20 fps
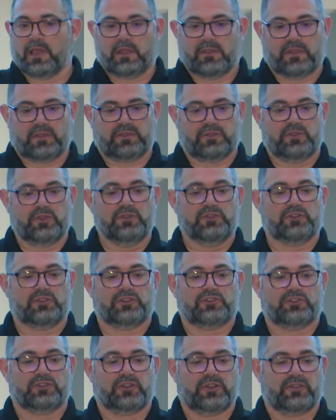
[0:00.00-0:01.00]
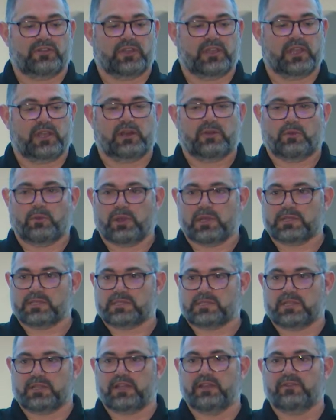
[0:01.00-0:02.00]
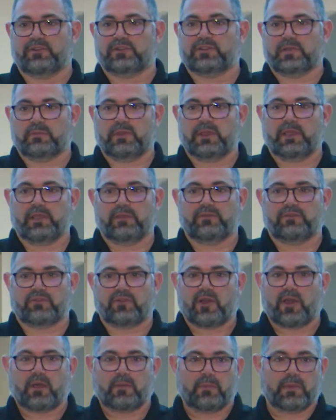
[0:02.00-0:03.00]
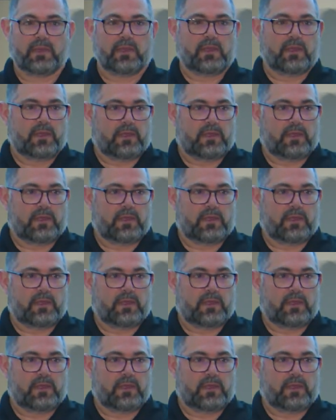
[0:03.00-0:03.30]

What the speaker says: This user certificate was delivered to me from